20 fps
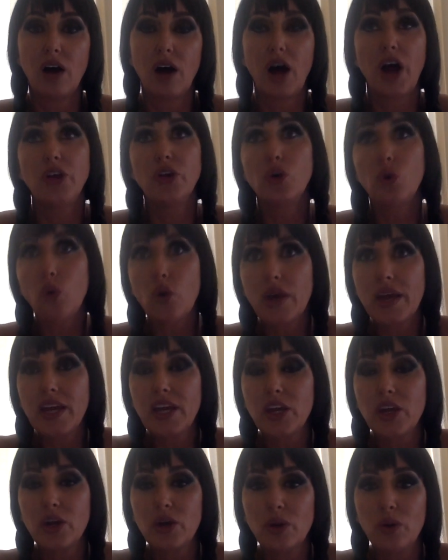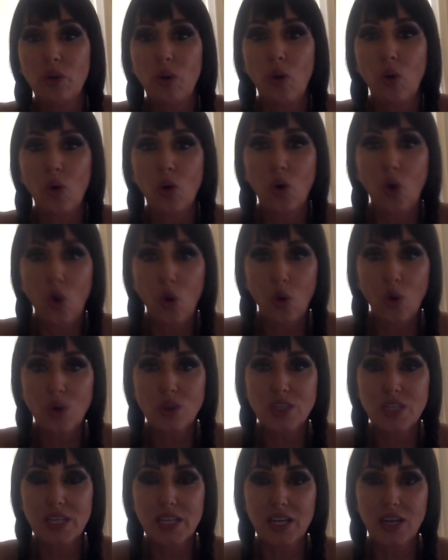annoying you or
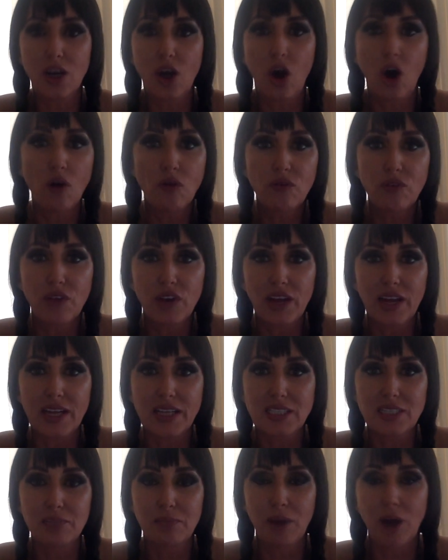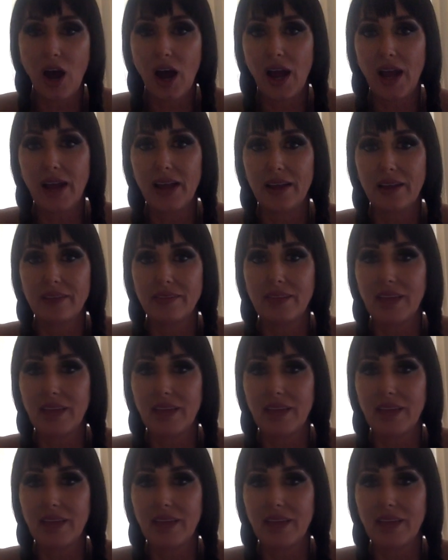causing conflict by